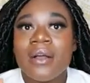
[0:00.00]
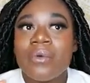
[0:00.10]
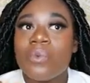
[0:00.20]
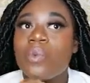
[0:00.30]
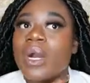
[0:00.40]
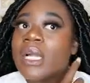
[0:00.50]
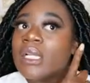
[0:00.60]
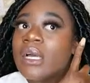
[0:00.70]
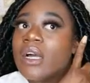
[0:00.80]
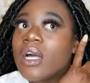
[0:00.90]

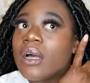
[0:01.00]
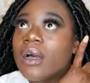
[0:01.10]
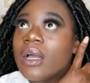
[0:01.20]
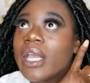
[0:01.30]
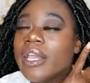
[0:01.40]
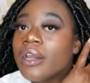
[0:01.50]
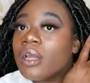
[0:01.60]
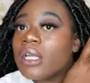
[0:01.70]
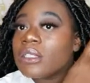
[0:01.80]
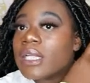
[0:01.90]
One ear
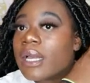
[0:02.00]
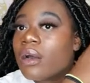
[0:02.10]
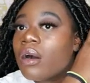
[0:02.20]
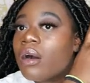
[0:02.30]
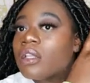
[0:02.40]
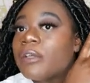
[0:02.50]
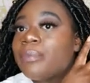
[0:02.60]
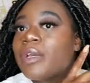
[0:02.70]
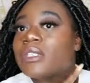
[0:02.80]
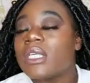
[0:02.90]
is like all the
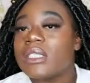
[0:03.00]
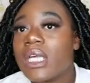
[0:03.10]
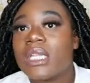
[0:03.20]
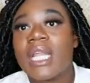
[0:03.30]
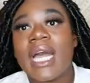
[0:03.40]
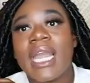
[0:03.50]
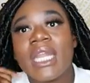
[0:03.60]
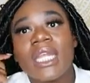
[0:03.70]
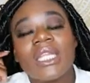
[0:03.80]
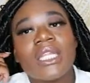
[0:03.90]
piercings
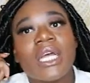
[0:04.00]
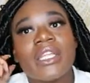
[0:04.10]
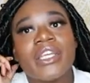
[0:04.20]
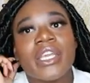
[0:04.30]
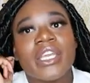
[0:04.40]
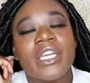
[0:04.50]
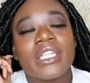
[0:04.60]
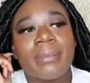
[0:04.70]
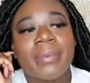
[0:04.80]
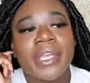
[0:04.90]
align, and then the other ear,
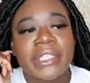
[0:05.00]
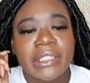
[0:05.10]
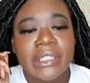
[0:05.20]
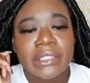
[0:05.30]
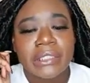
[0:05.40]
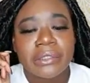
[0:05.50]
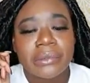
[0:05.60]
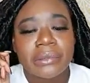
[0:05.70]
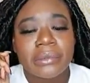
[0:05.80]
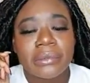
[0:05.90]
they pierced it
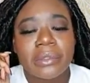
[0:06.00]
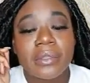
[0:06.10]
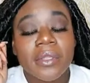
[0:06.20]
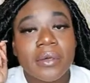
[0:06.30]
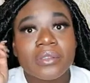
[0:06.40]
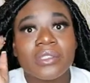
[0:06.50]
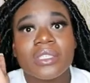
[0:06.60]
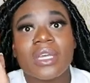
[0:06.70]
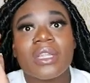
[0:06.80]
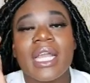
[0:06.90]
too close, so
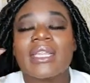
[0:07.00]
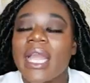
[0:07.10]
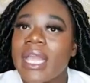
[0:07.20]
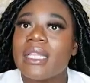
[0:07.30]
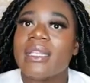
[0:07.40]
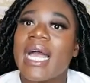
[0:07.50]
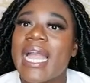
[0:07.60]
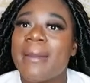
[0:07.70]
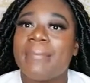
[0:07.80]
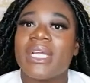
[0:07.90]
like they
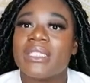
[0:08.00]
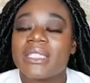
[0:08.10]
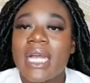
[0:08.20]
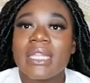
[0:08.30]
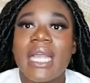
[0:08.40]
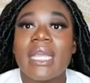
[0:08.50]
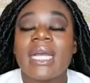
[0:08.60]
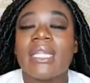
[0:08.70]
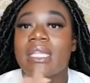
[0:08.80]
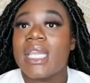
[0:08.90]
align, but it's not like
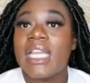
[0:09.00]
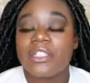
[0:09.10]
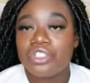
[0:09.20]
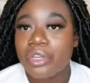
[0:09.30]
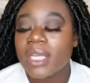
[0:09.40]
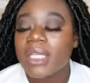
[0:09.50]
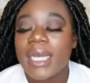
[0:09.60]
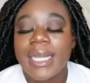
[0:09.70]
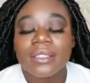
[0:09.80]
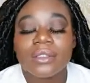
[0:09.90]
a neat straight
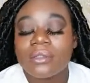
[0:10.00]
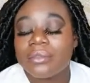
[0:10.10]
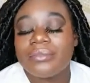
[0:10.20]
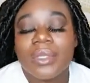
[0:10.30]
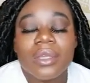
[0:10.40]
line, so